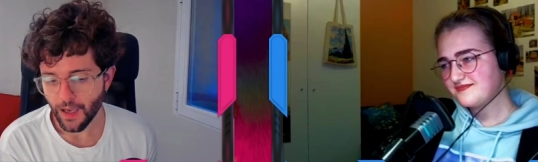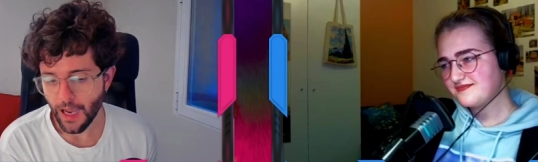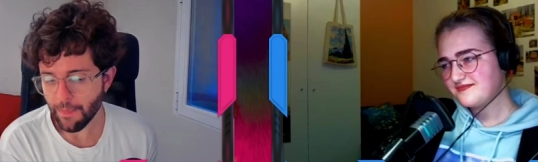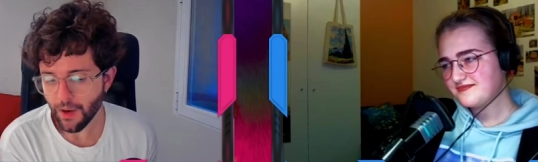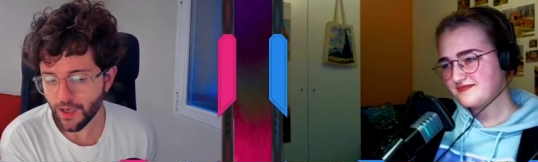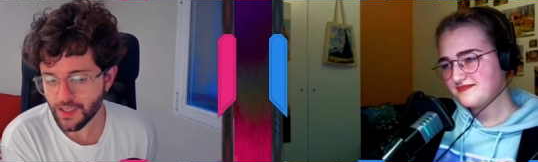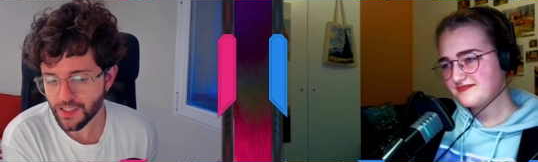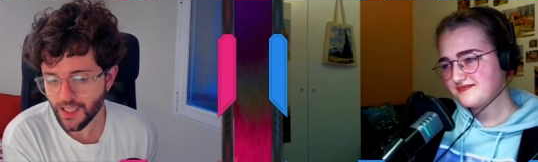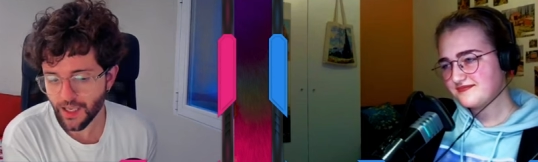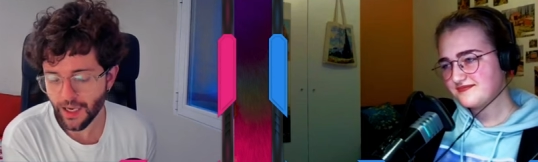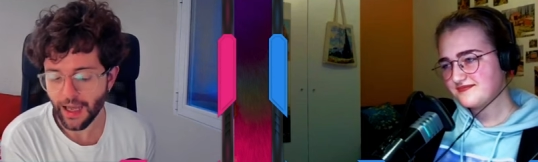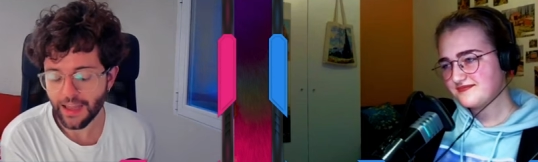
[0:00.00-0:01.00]
Speaker 1: I'm not gonna
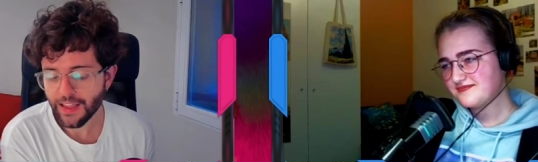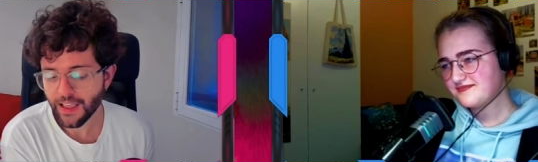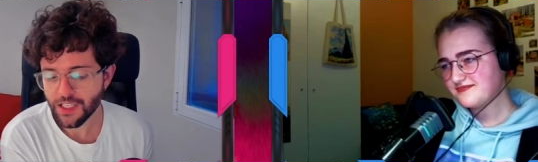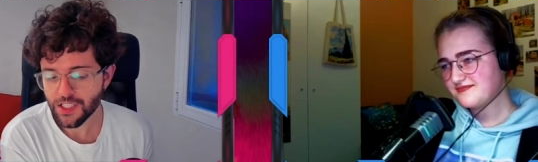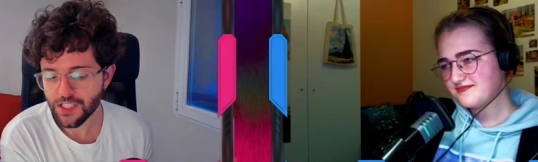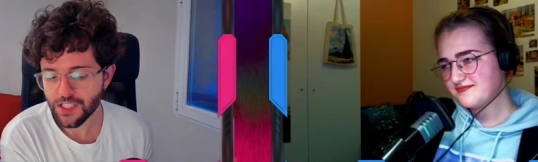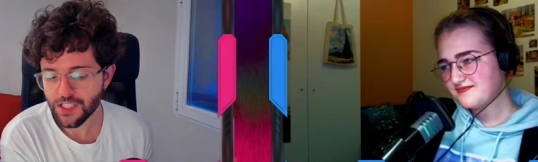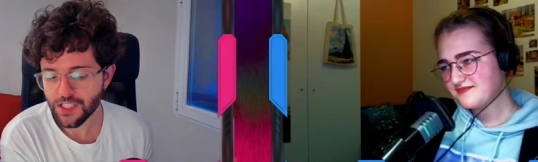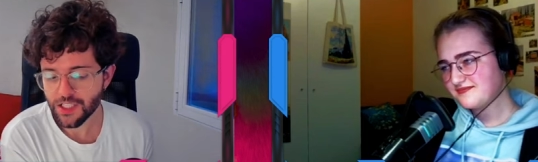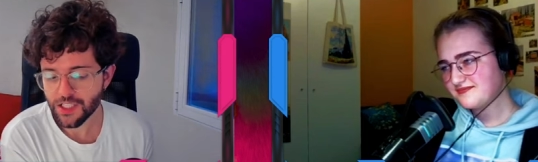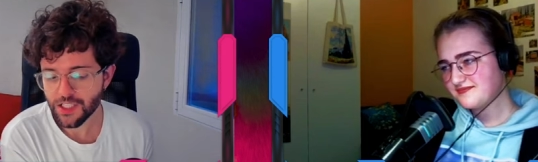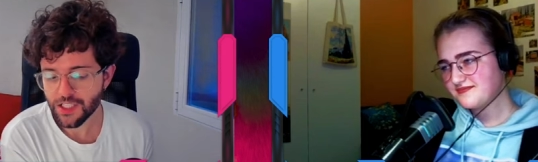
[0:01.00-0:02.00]
say I, I think it's just
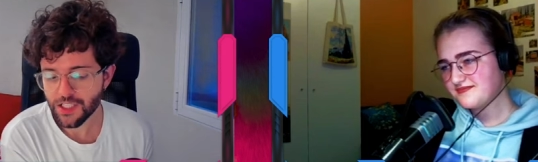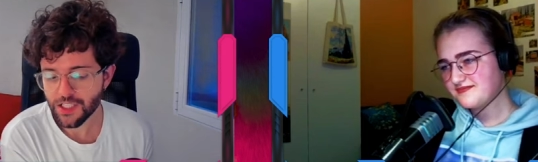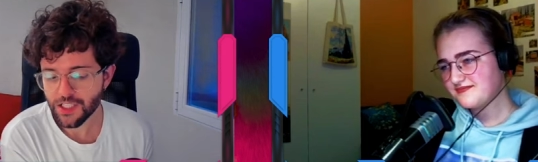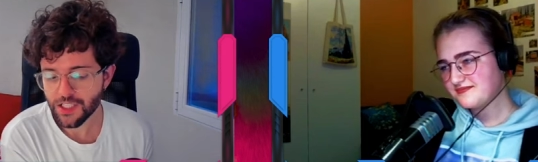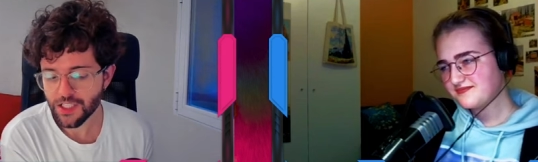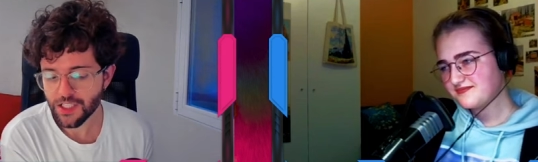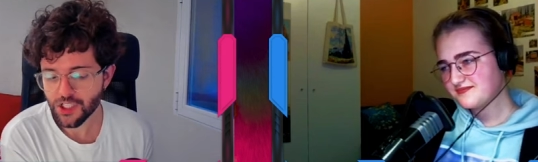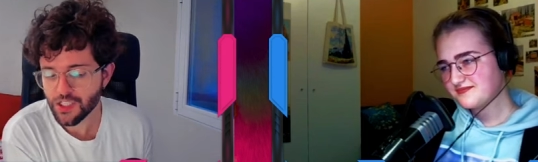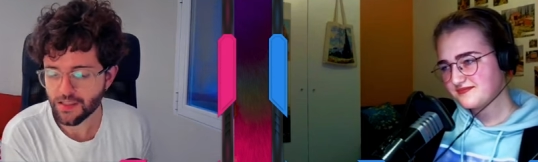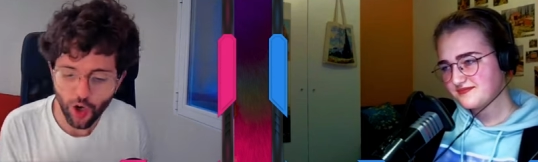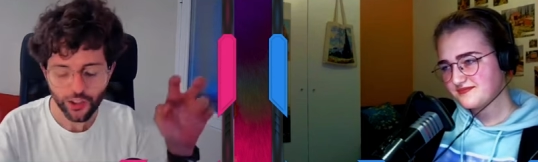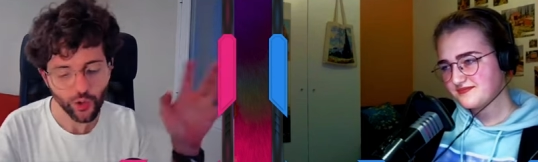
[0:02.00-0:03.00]
as
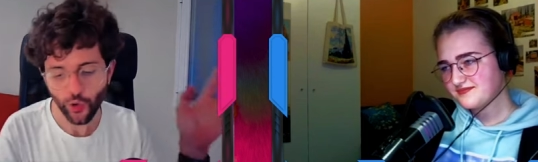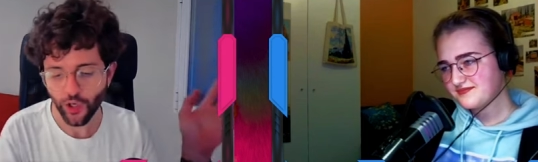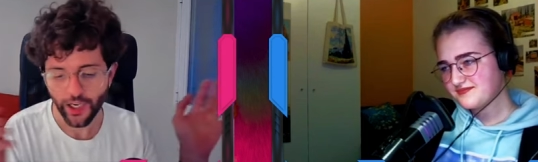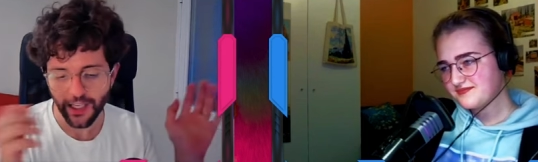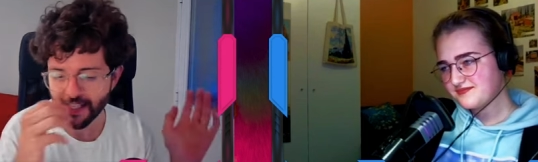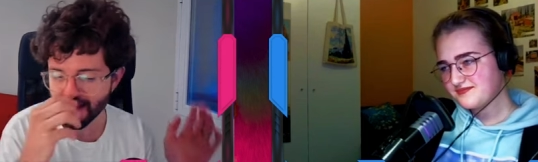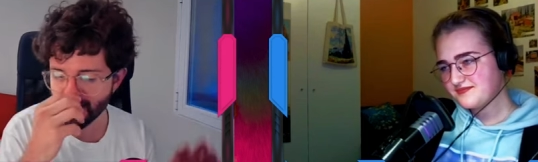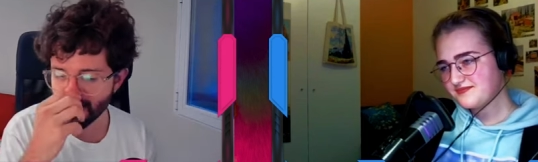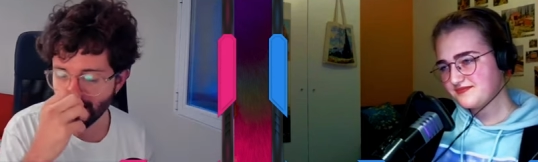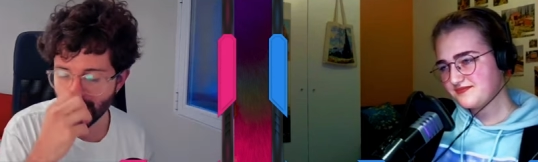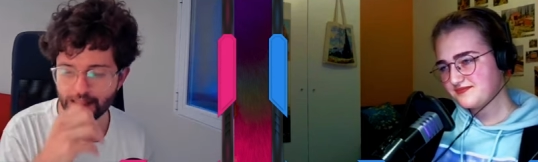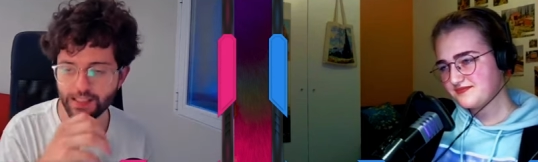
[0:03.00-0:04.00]
hard or
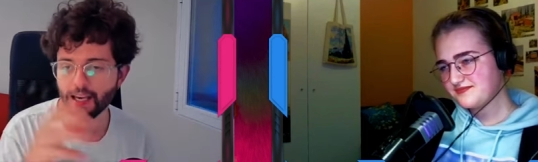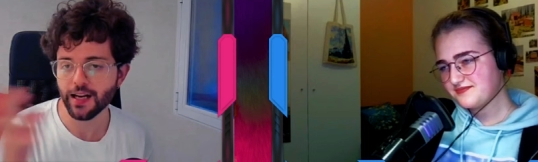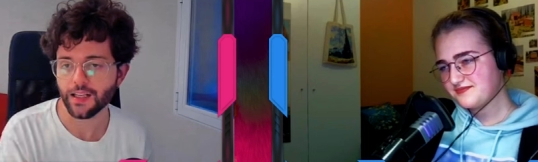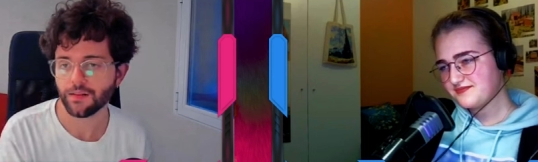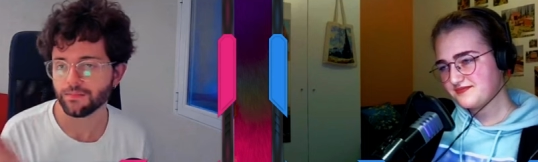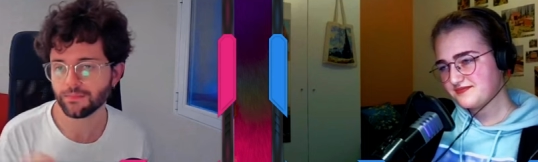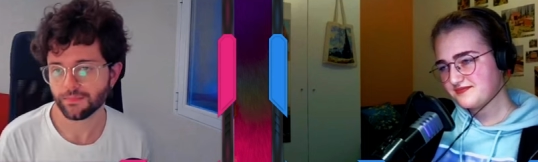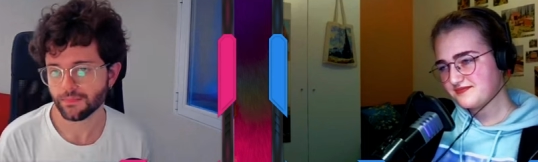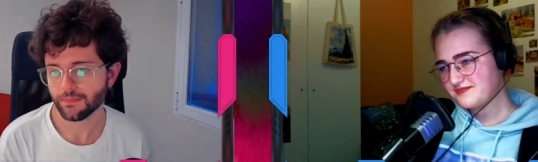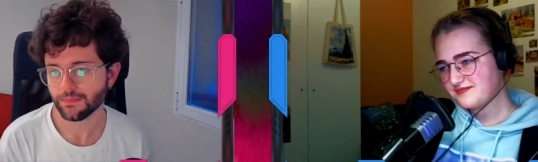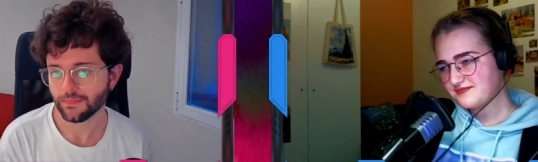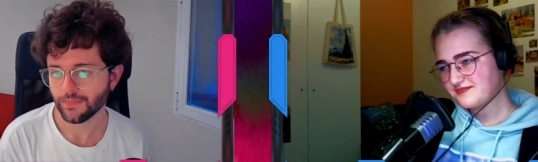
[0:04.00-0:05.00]
easy as getting
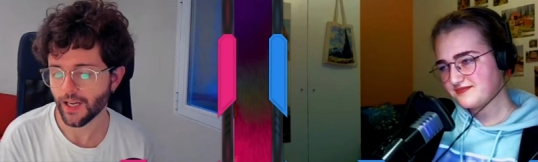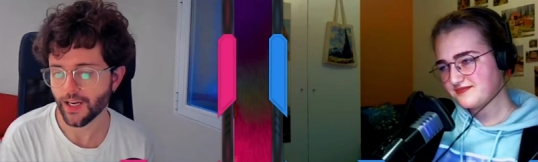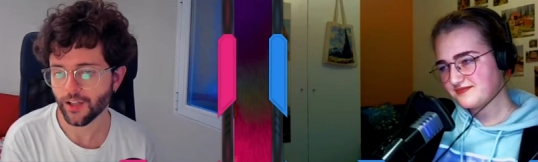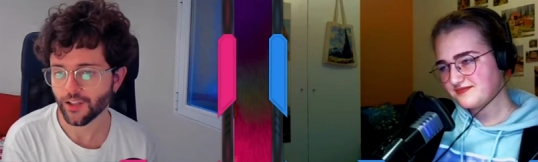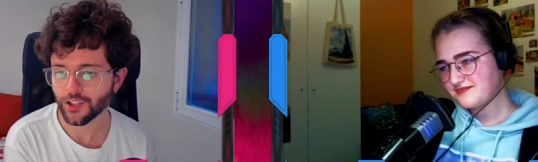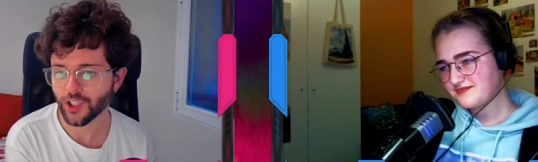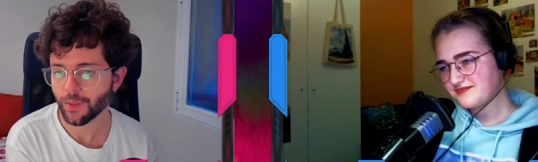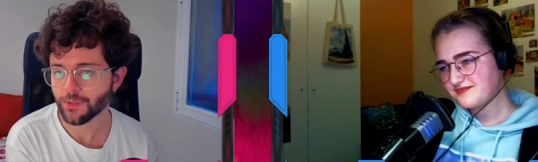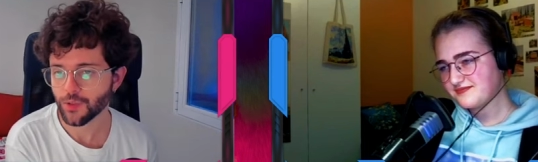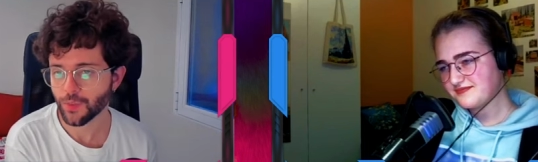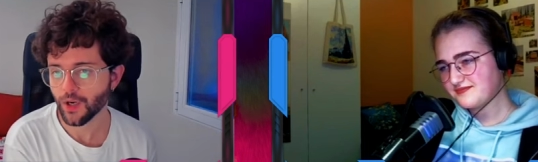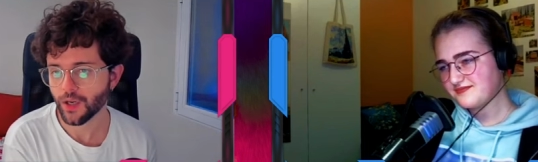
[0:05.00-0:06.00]
any other job,
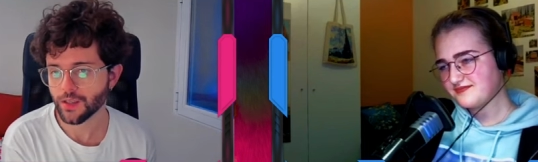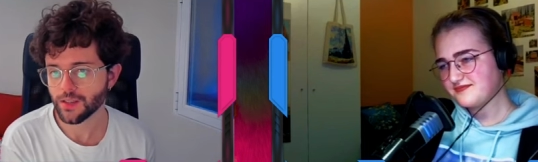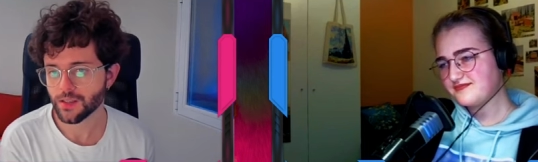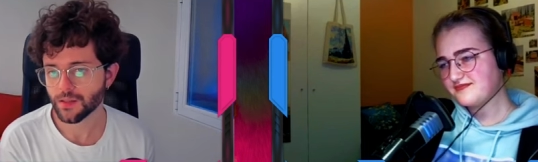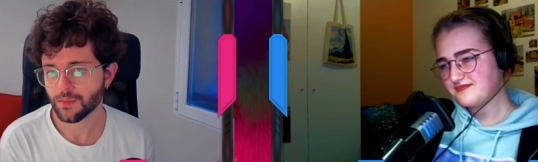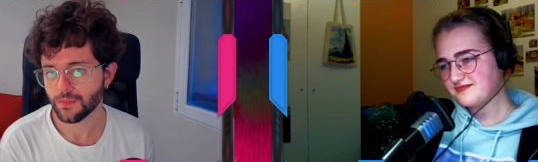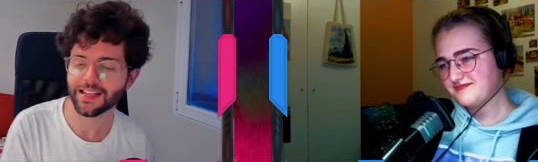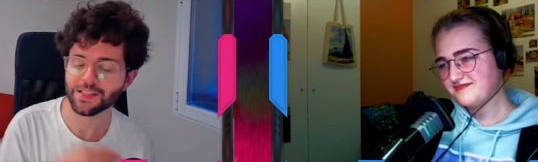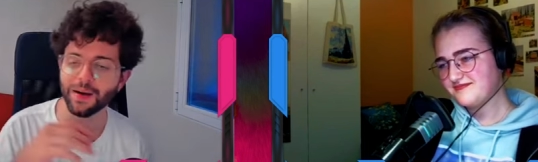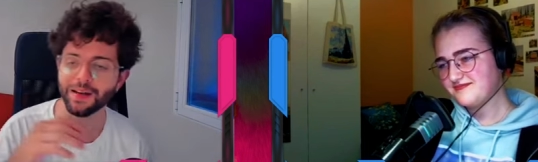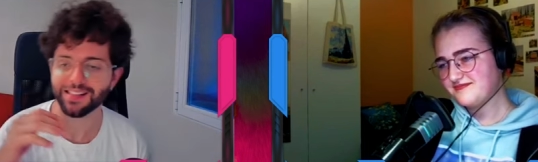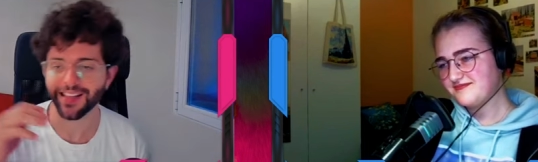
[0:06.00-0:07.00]
to be honest. That's my